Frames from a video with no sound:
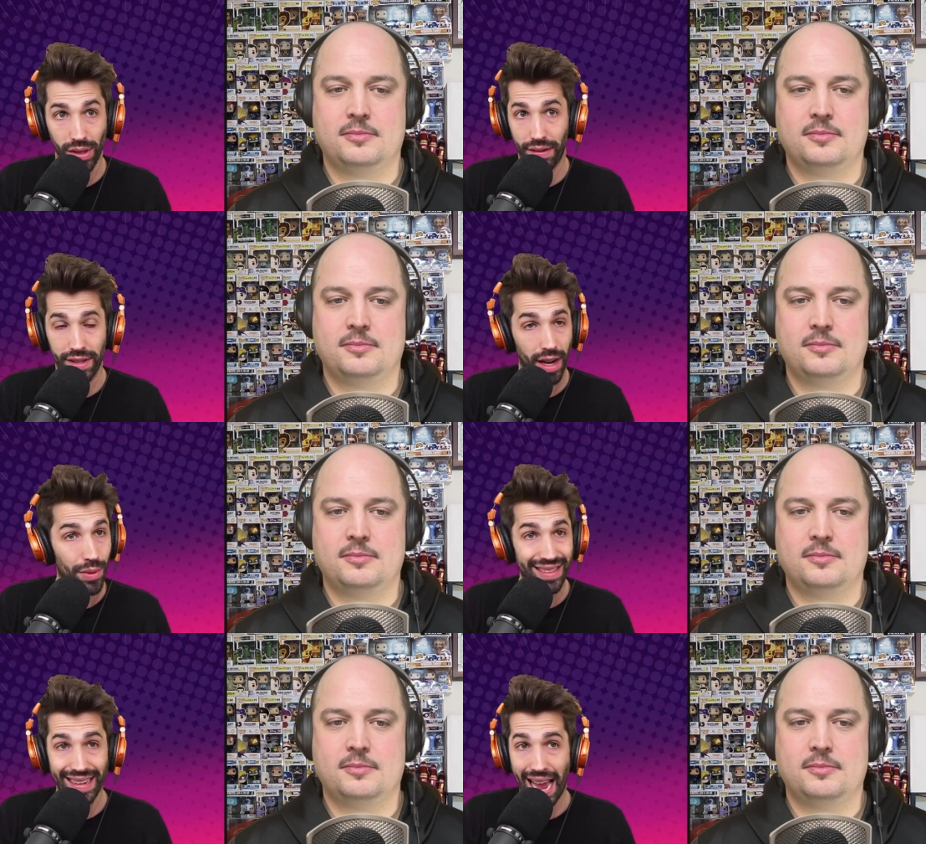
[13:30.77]
Speaker 1: they've done
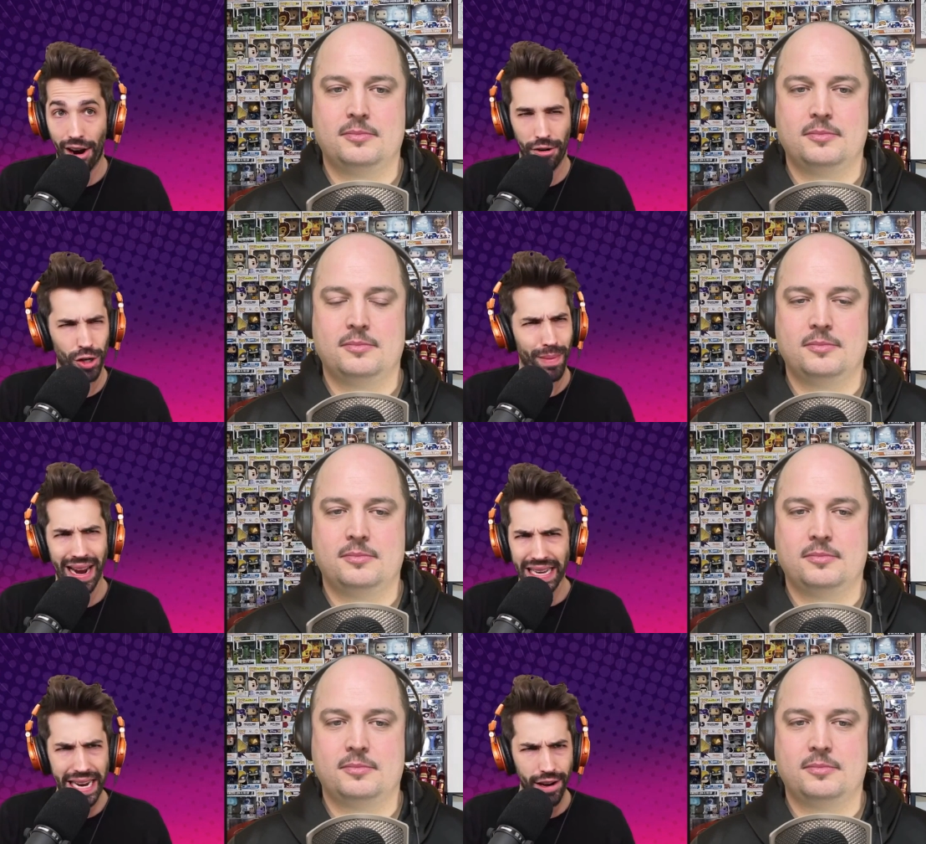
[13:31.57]
with the characters.
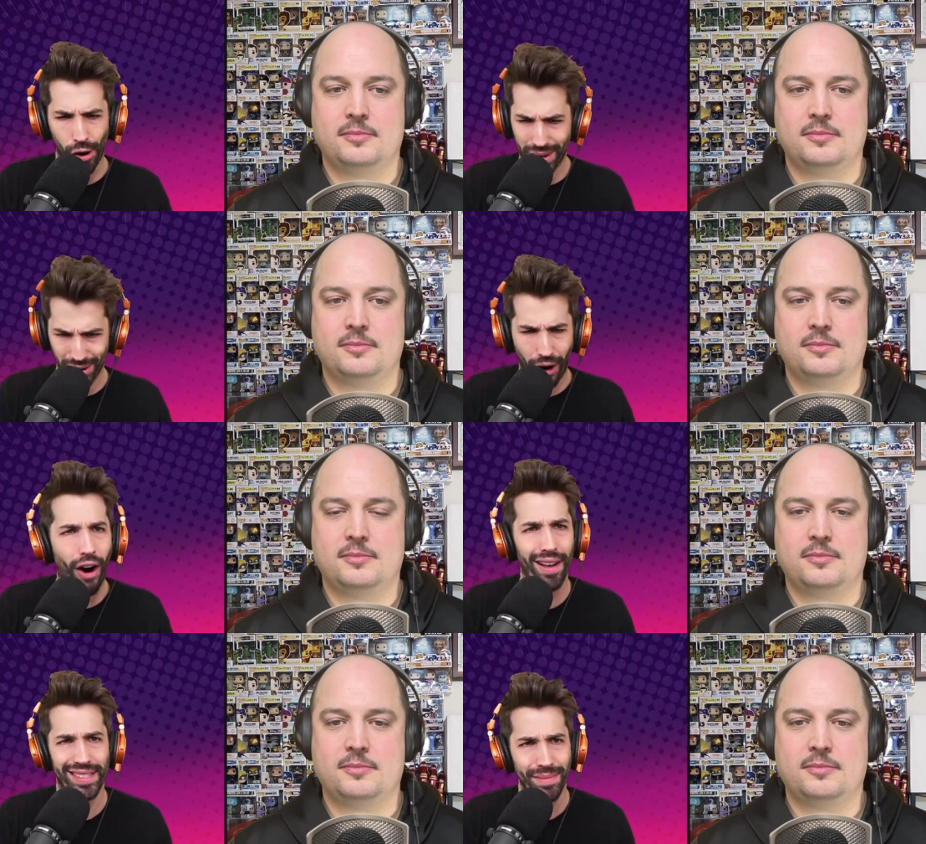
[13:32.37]
Magneto is
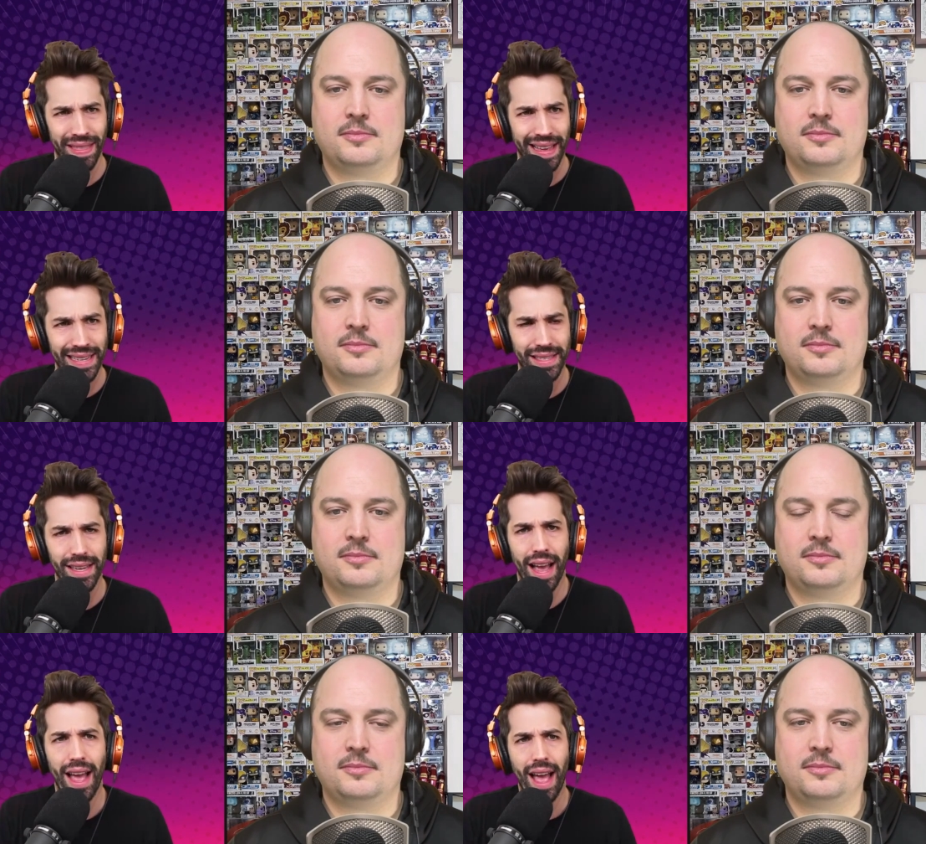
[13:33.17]
awesome in this.
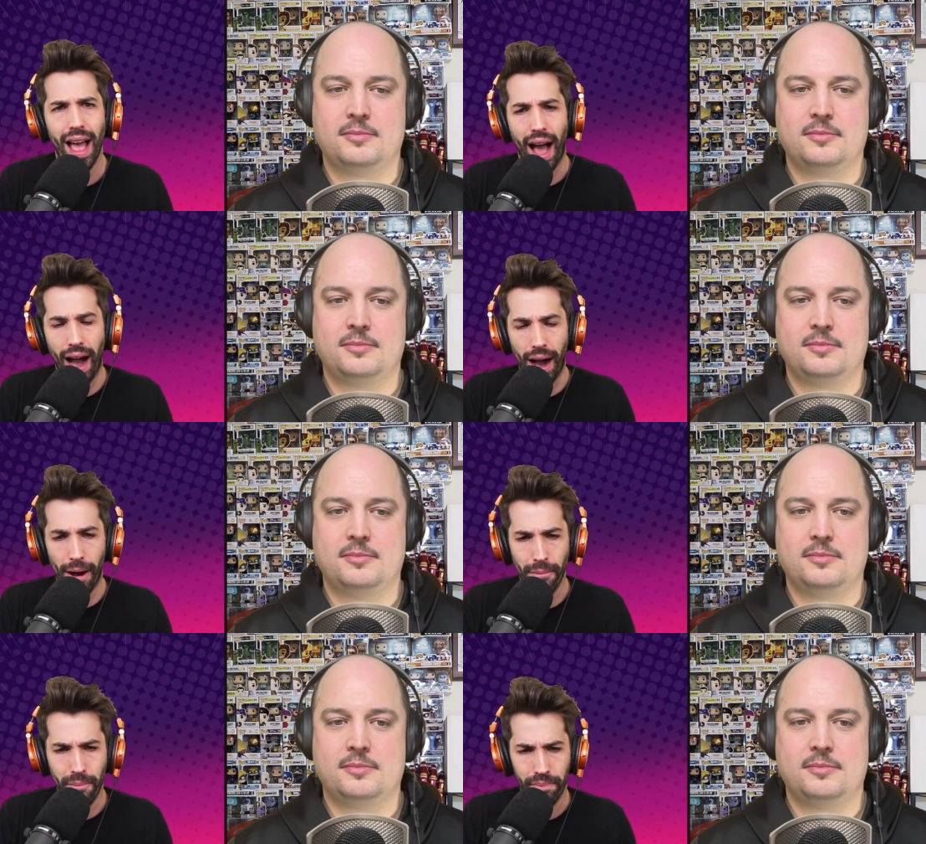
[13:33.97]

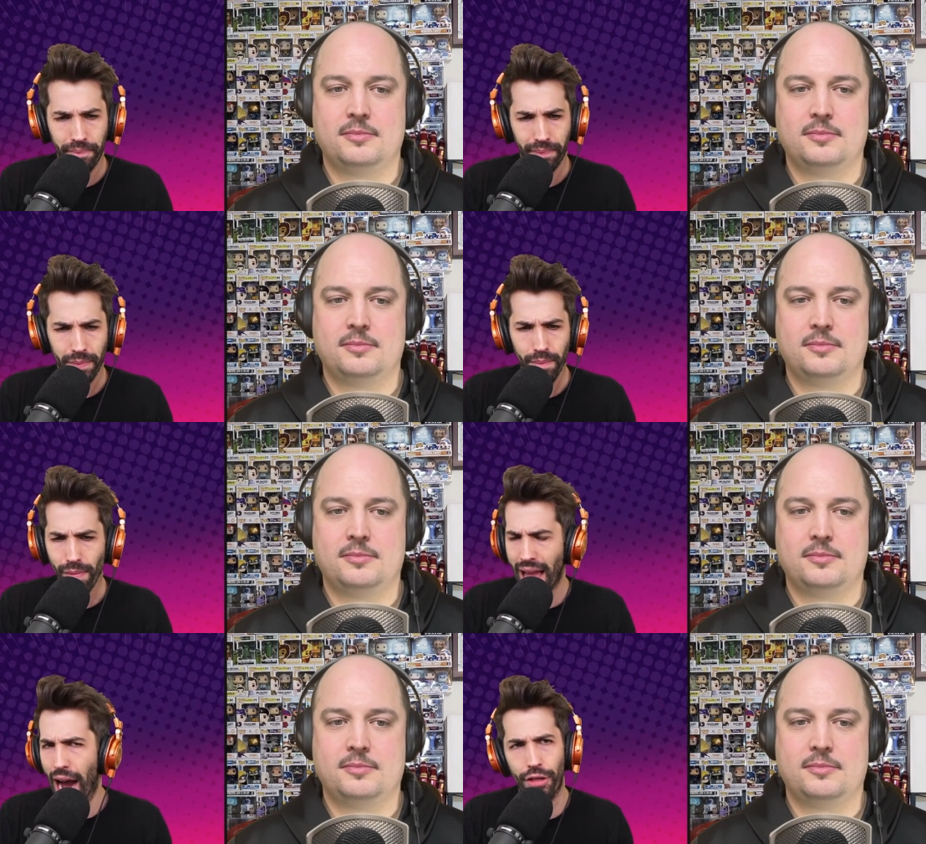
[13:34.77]
Um,
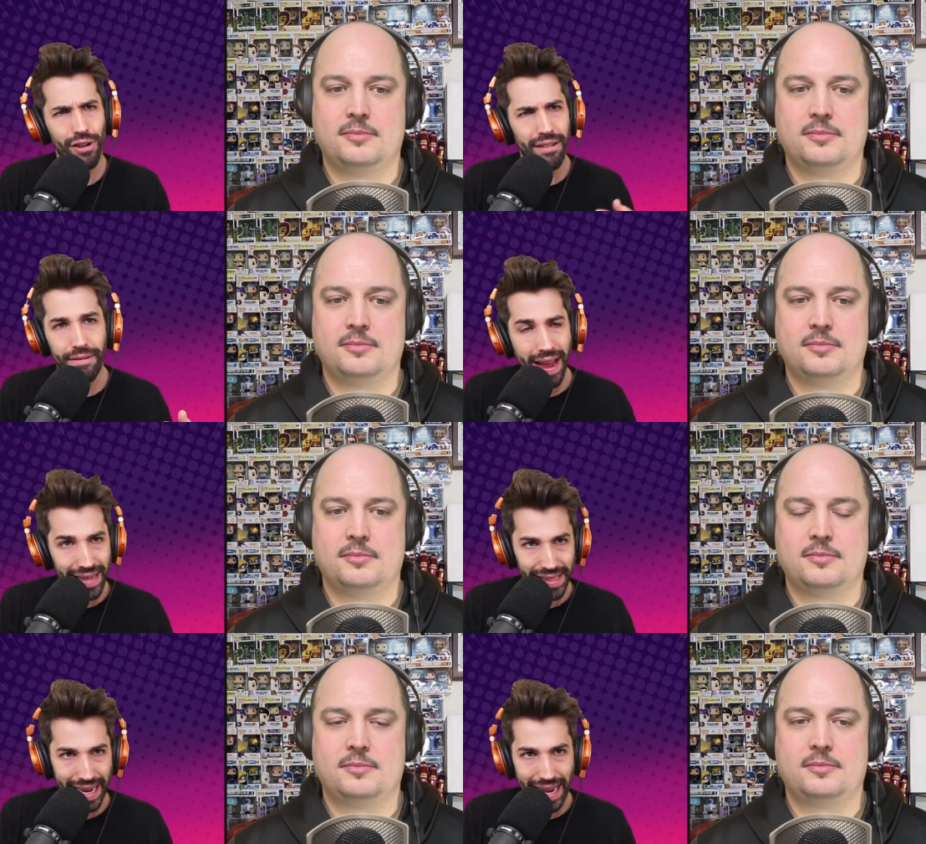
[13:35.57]
how they're
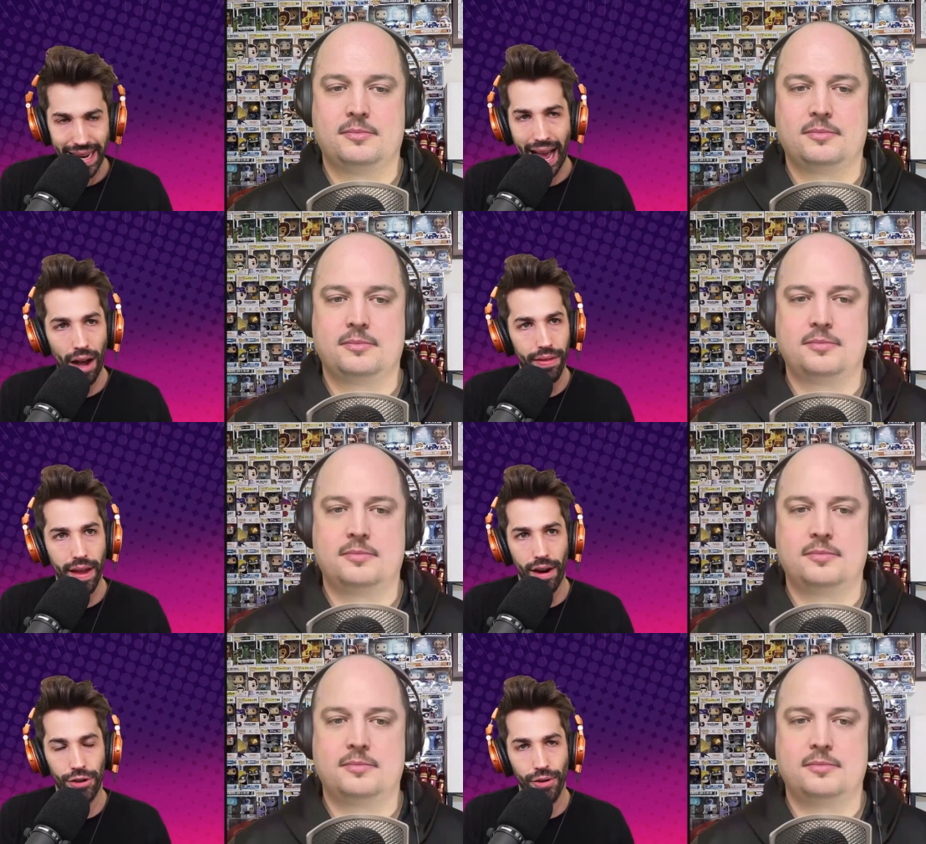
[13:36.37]
advancing it, how
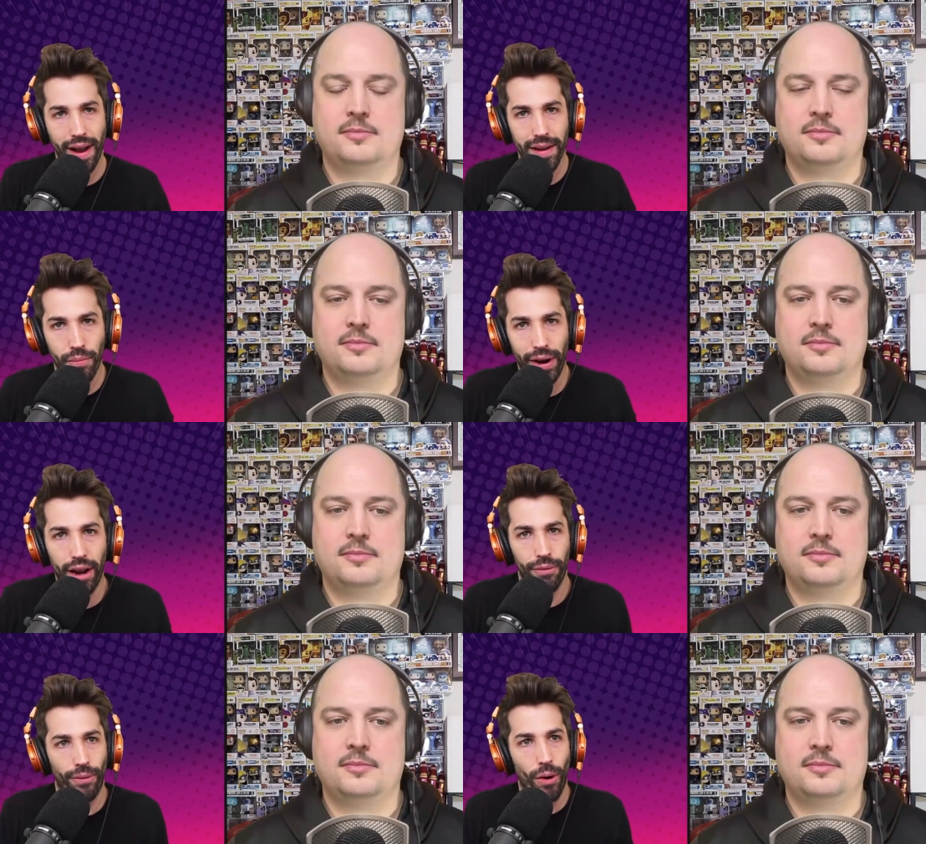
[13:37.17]
they're trying to bring
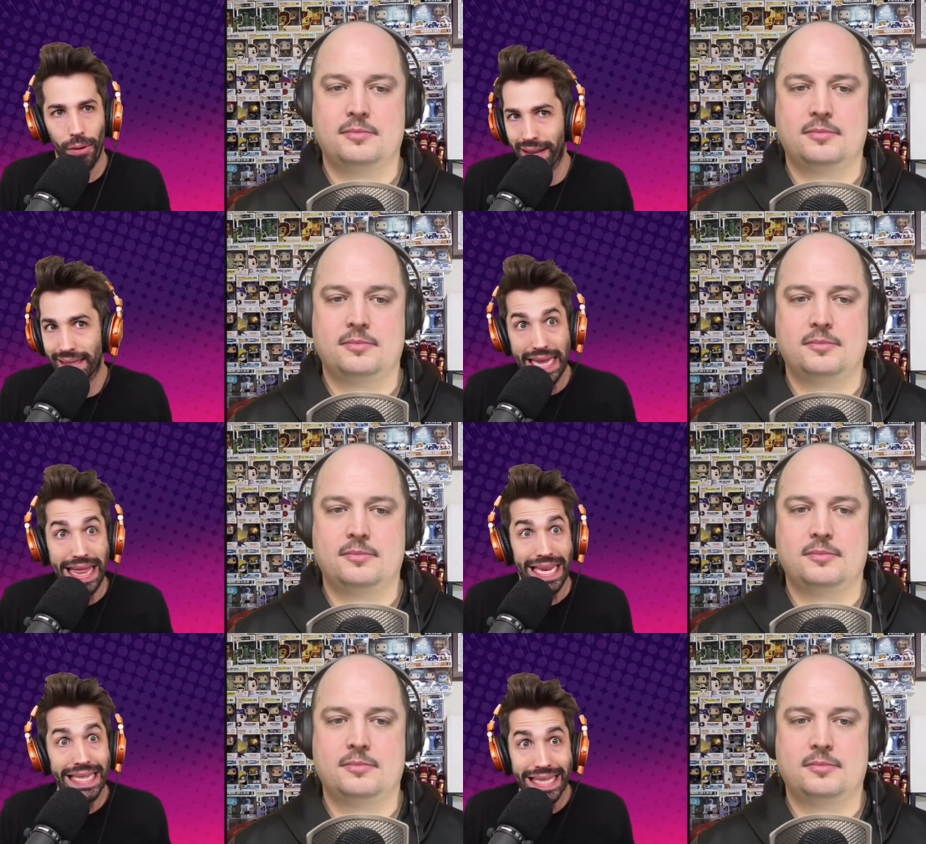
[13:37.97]
it forward into
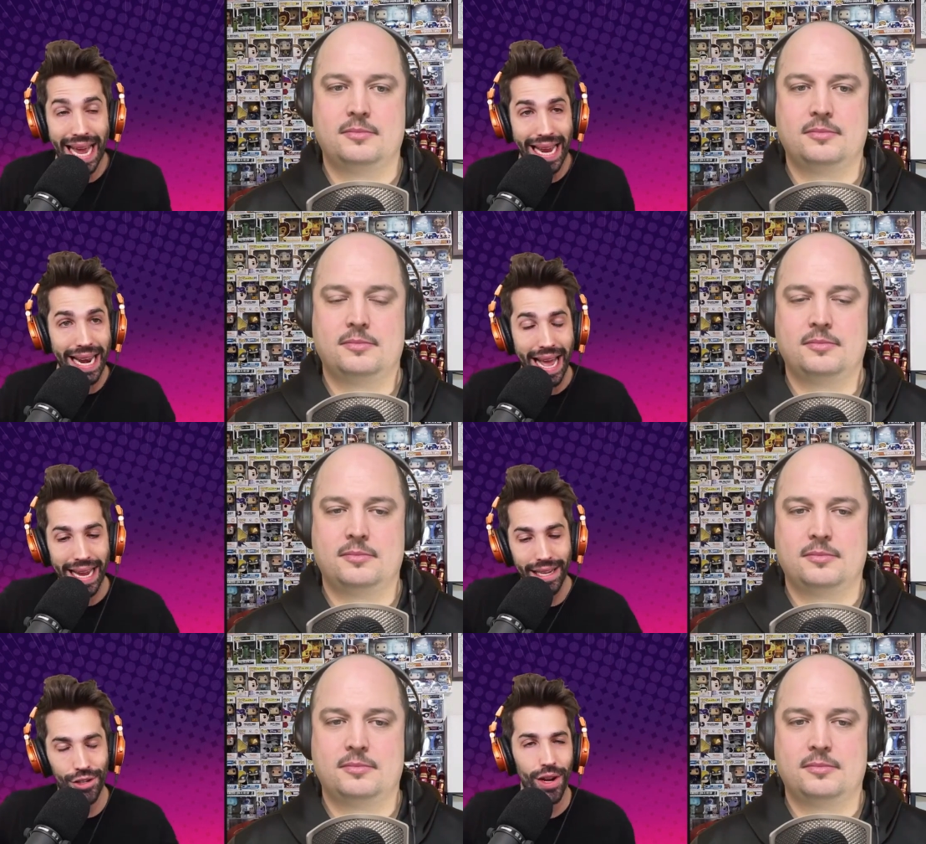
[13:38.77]
this day and
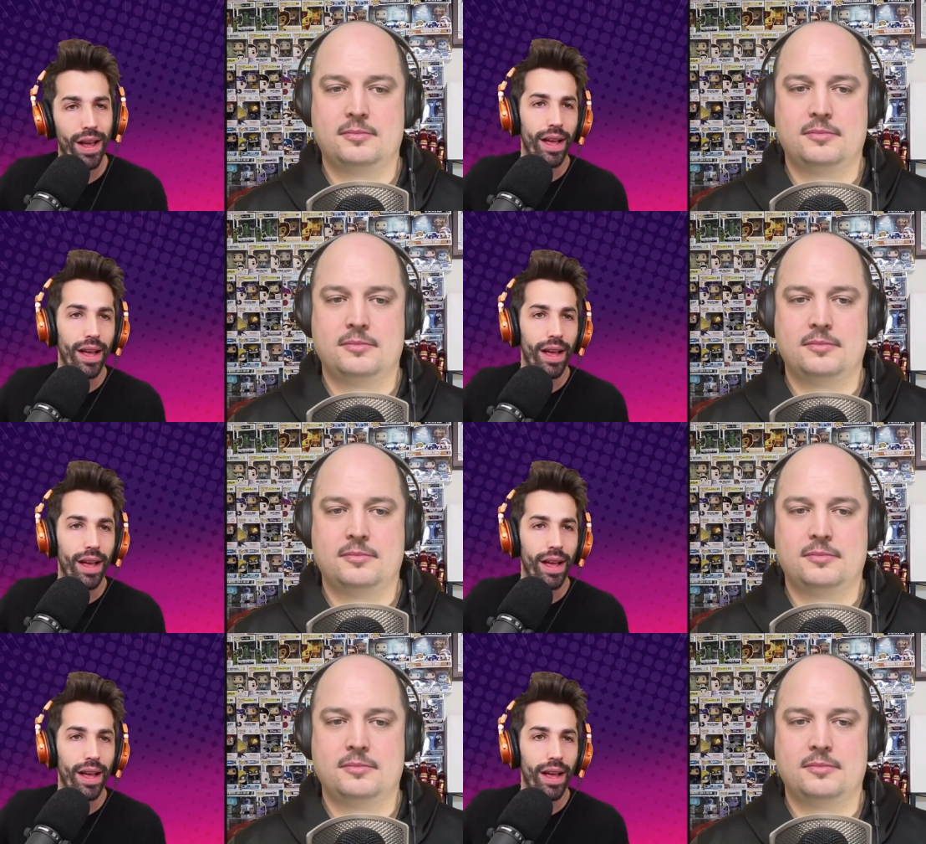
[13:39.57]
age.